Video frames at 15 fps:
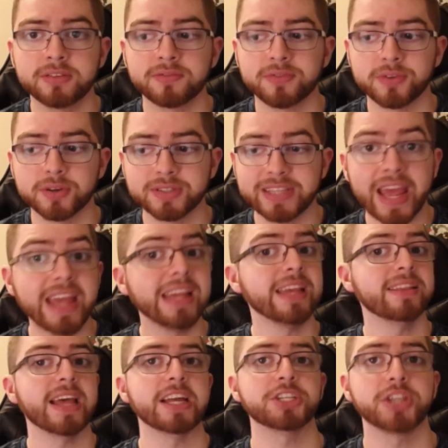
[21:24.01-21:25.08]
for
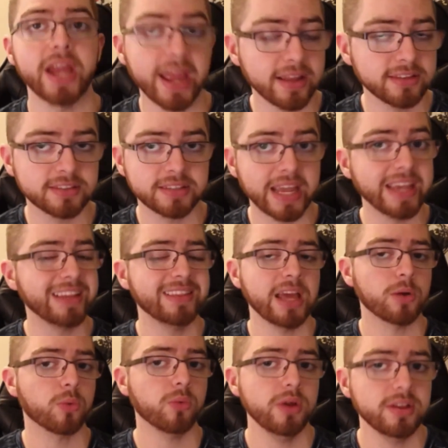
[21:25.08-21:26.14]
taking that chance, taking
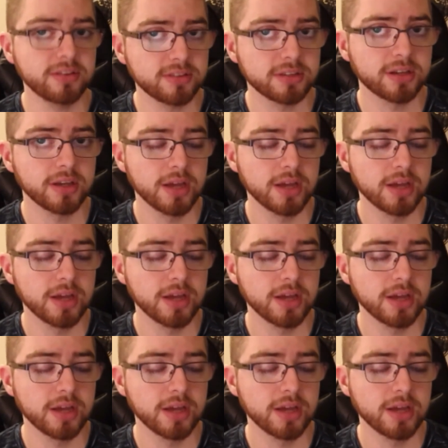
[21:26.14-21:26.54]
that risk.